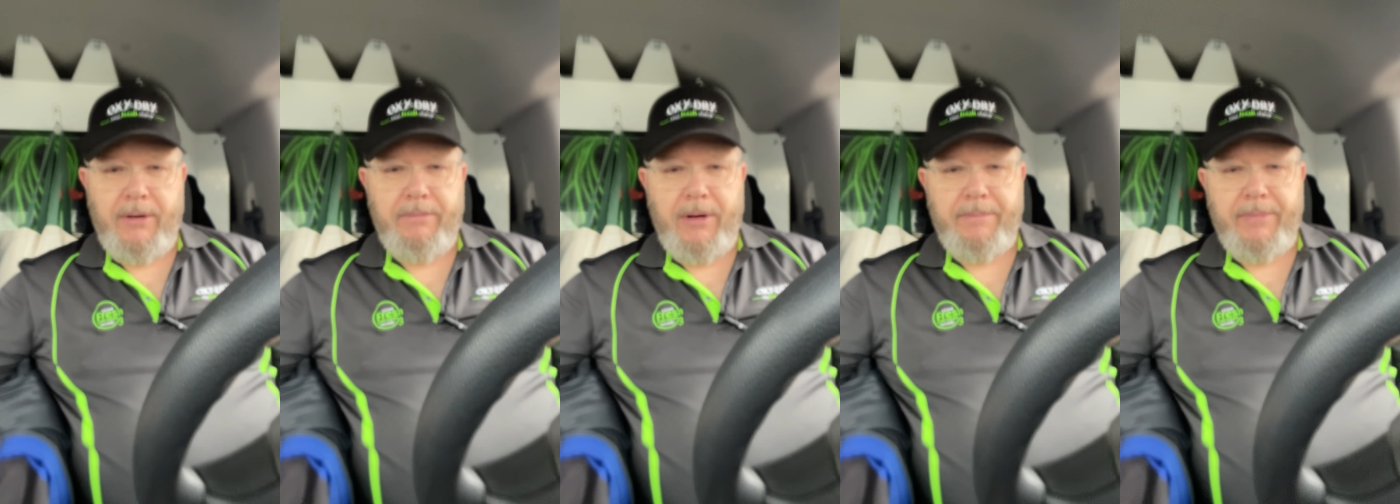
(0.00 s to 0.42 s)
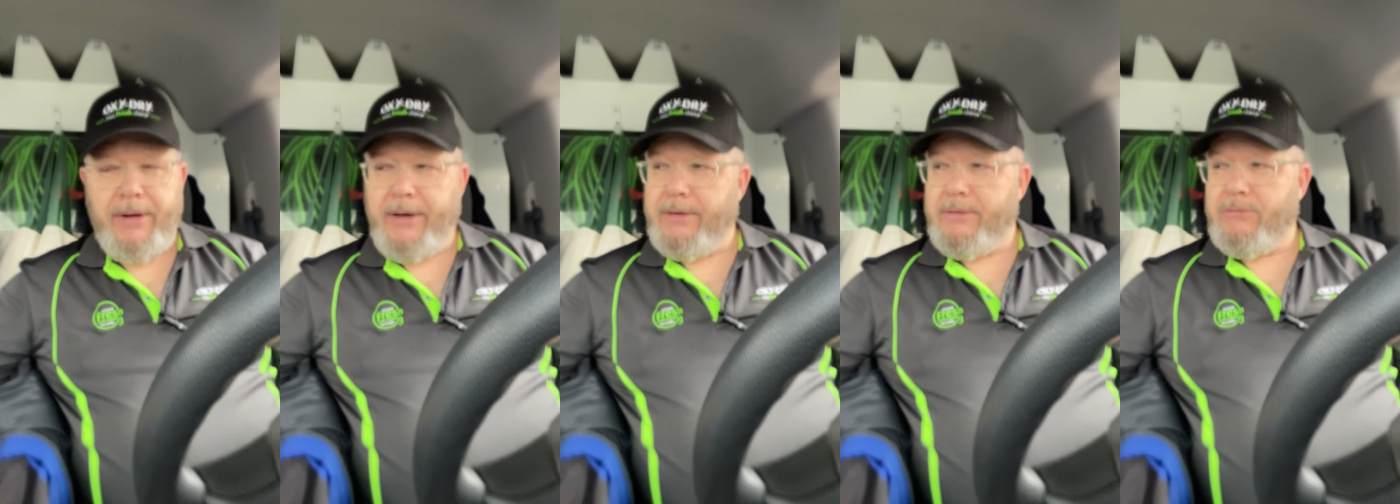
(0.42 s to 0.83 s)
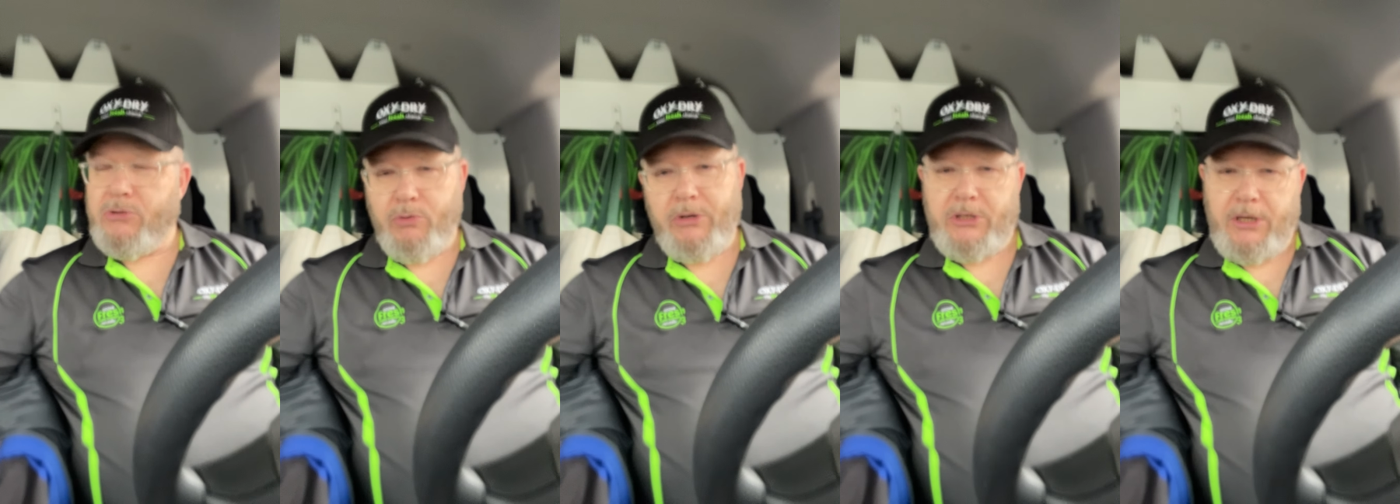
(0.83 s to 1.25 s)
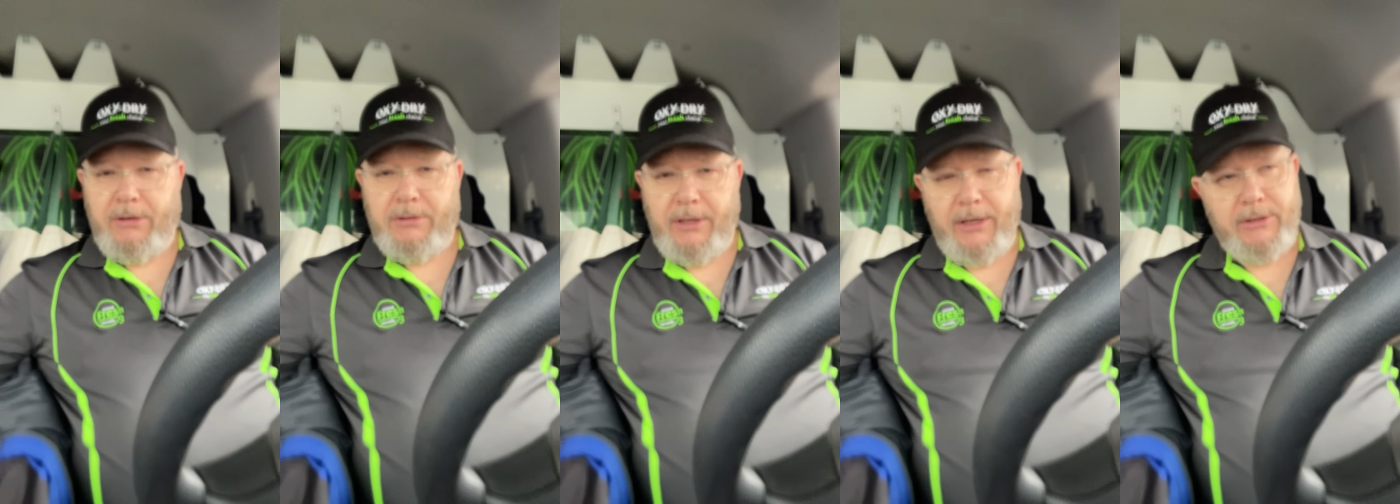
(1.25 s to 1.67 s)
mop bucket and squeezing
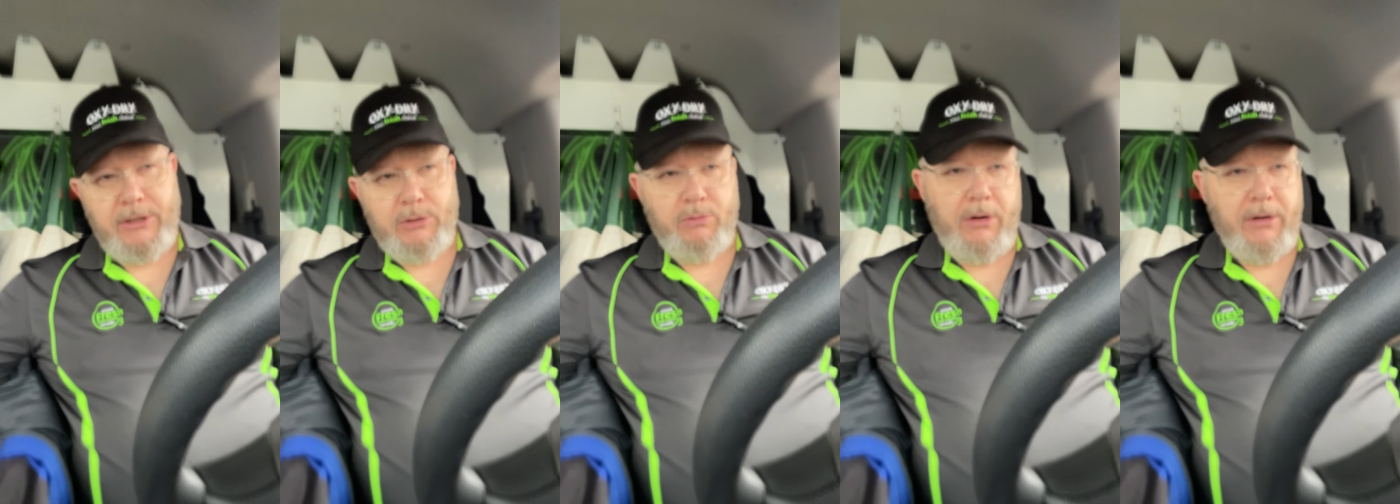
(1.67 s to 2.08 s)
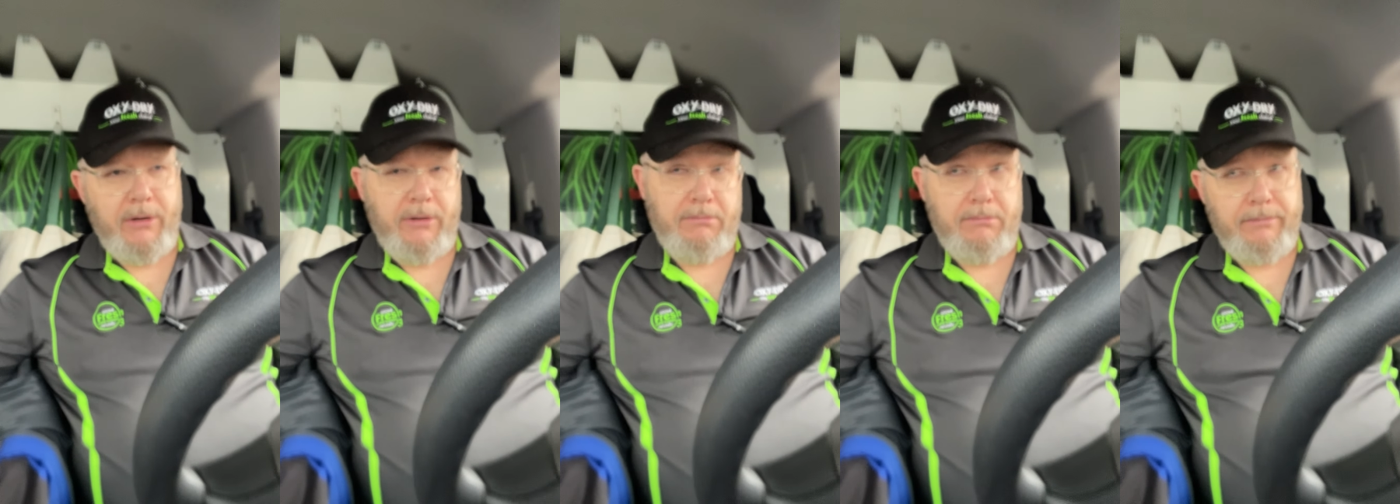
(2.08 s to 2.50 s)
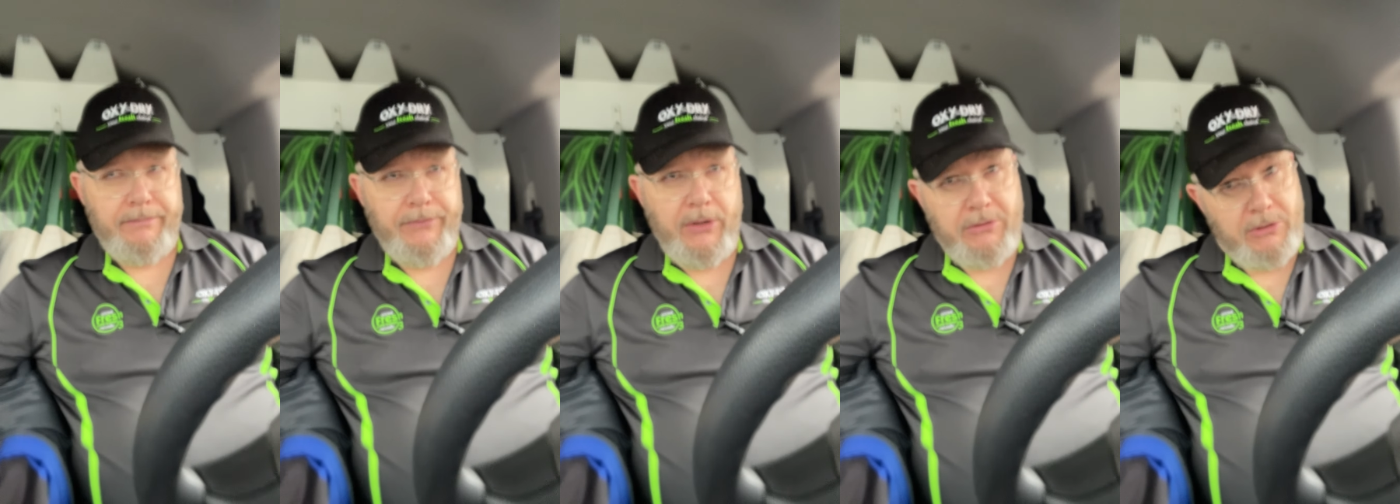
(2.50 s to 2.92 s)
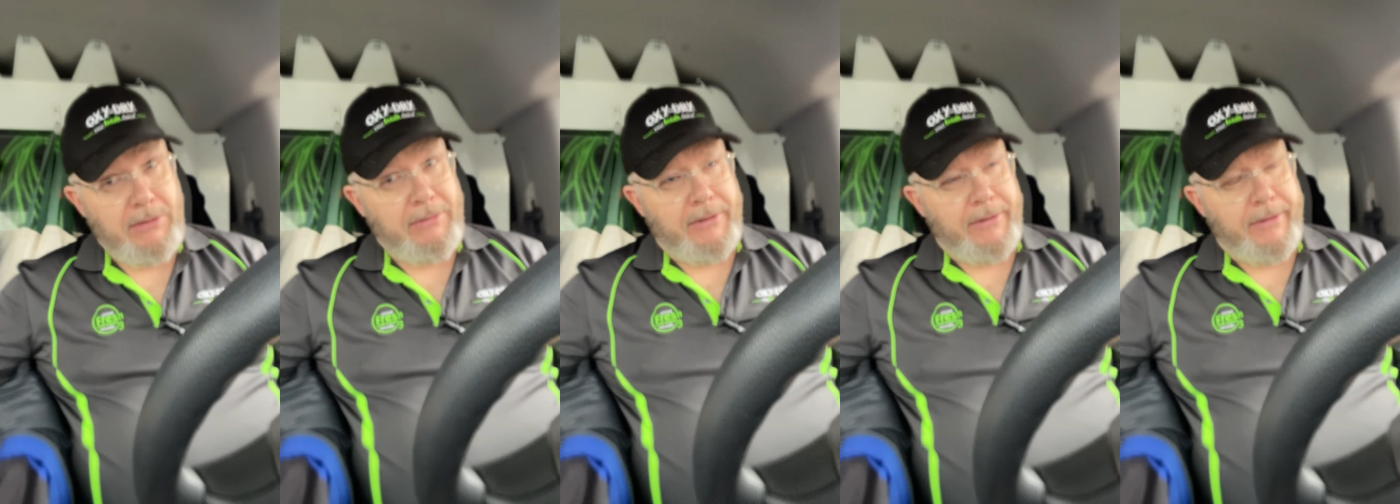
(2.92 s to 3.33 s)
out the excess water and
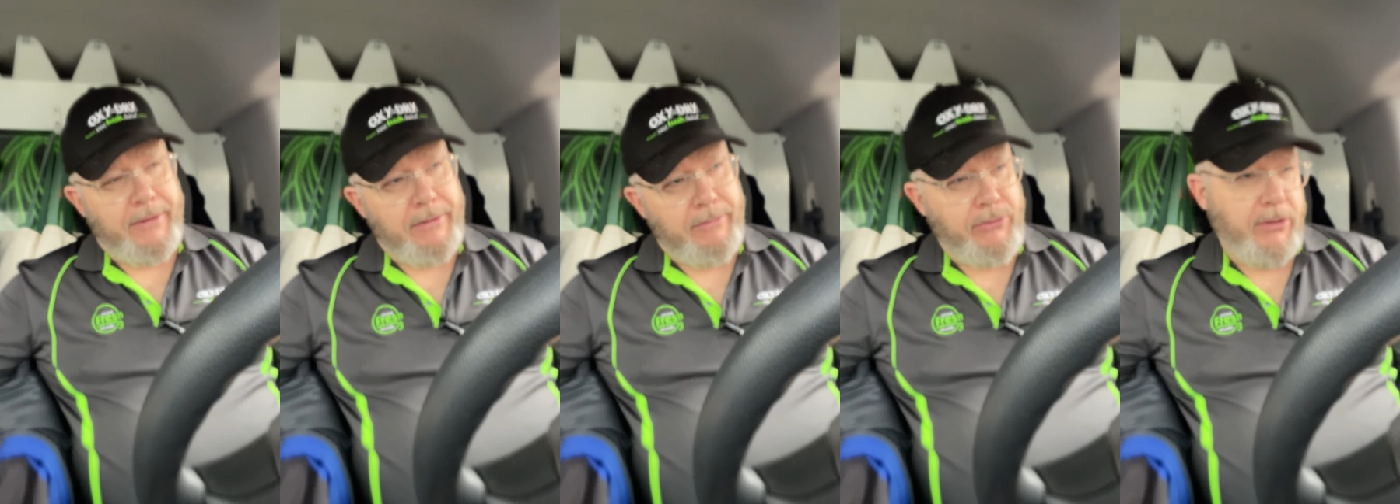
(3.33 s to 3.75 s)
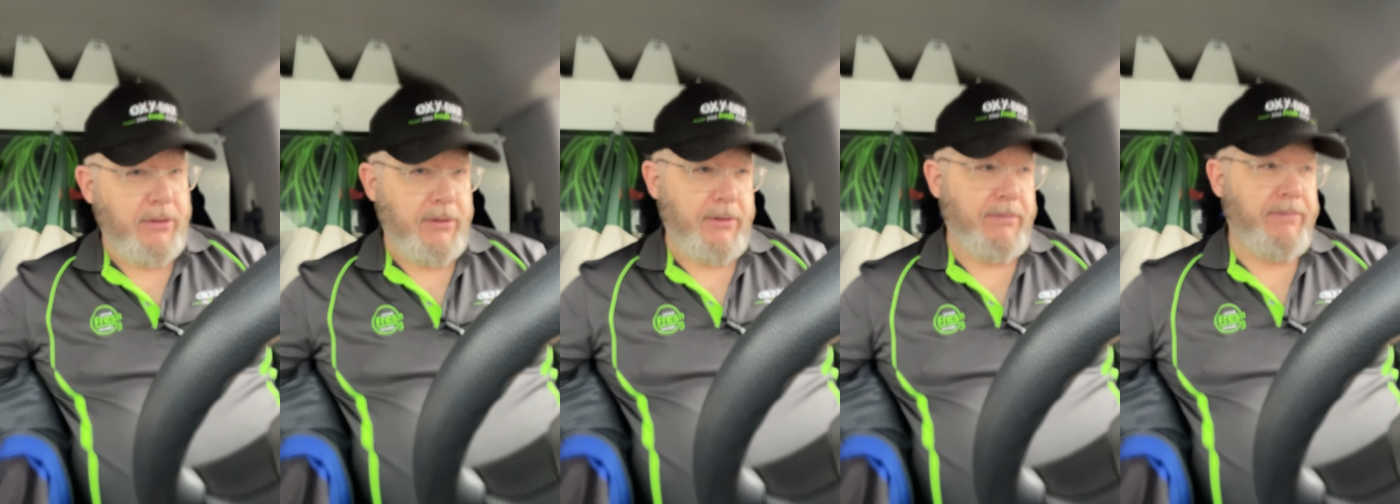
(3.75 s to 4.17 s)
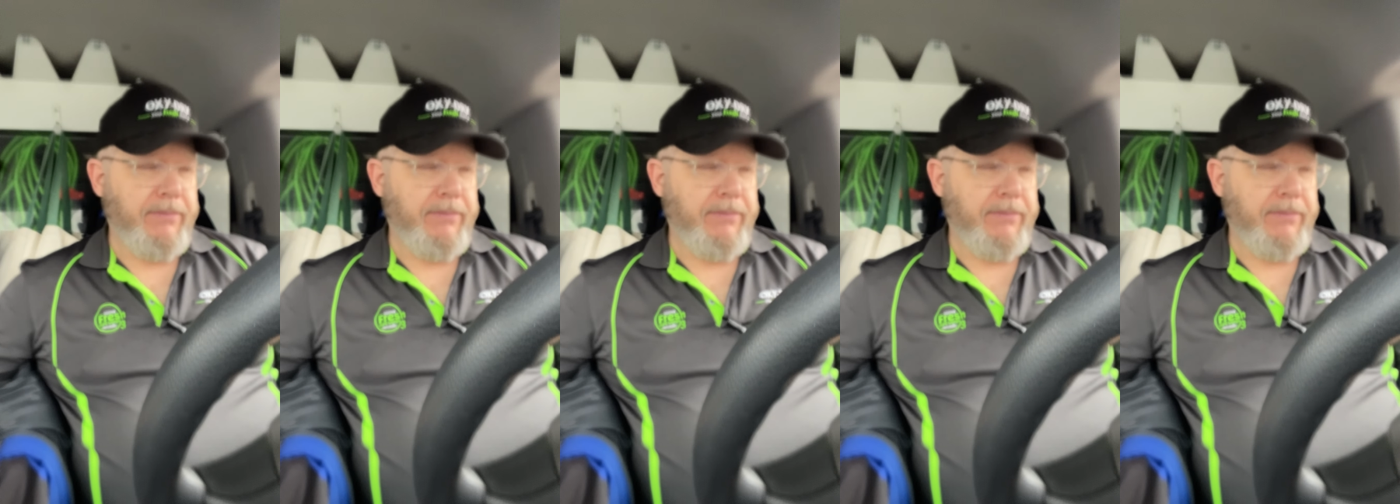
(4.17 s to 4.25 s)
some of the dirt and putting the